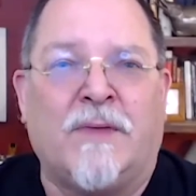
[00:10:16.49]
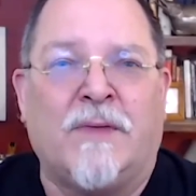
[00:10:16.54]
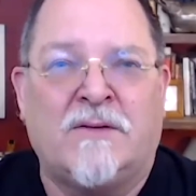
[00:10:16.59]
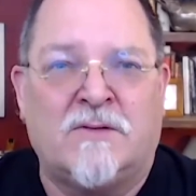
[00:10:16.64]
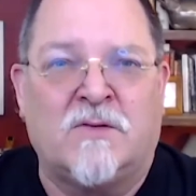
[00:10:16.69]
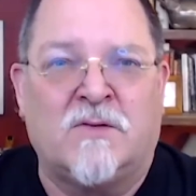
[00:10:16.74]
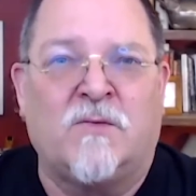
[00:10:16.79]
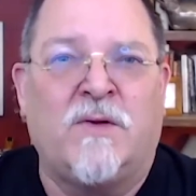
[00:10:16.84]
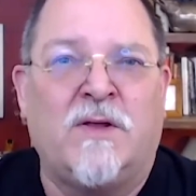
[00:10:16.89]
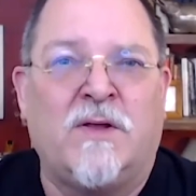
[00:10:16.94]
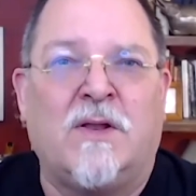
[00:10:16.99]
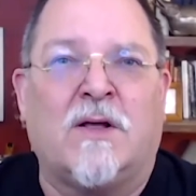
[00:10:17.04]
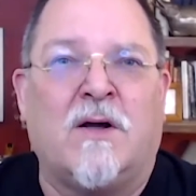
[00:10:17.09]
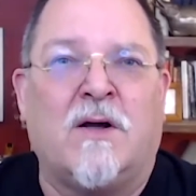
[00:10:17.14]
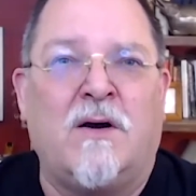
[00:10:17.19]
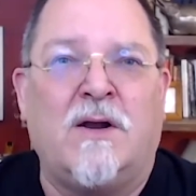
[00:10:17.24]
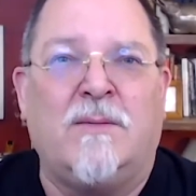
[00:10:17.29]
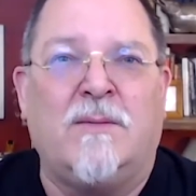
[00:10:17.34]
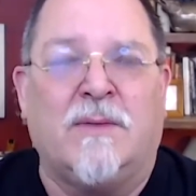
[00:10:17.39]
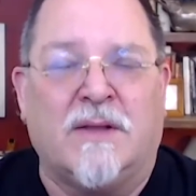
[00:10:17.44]
That's the real
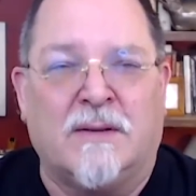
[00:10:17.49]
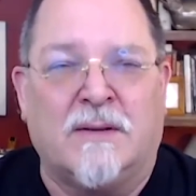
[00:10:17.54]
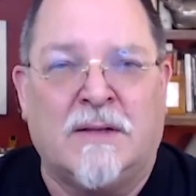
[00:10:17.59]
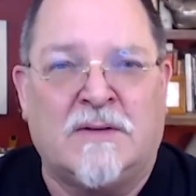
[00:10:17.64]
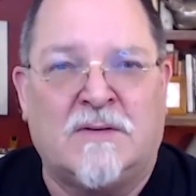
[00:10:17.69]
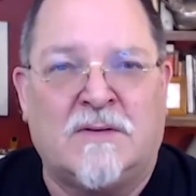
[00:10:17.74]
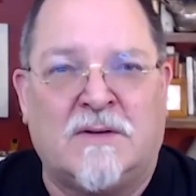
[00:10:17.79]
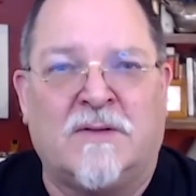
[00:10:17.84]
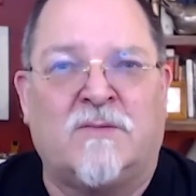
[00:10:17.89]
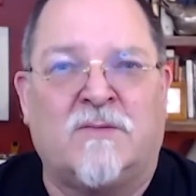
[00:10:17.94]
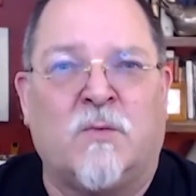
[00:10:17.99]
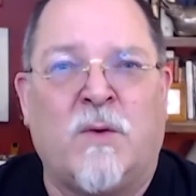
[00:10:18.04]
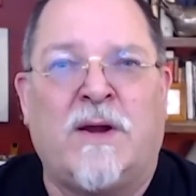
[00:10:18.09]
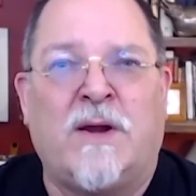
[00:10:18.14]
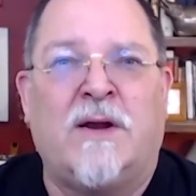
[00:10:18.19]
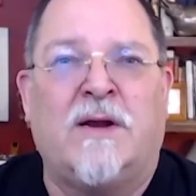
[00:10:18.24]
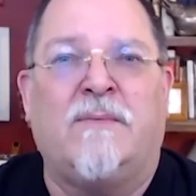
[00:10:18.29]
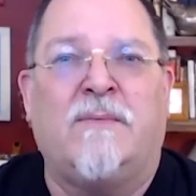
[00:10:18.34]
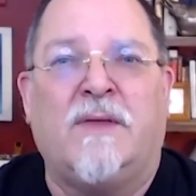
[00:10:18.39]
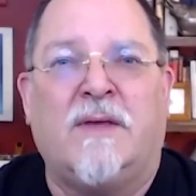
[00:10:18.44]
economy. It's
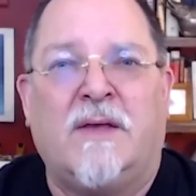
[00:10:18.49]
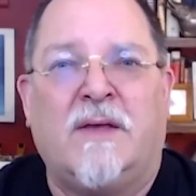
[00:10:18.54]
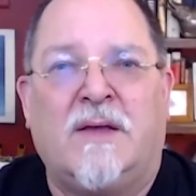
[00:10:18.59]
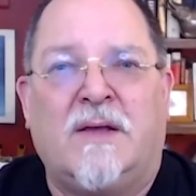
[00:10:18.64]
where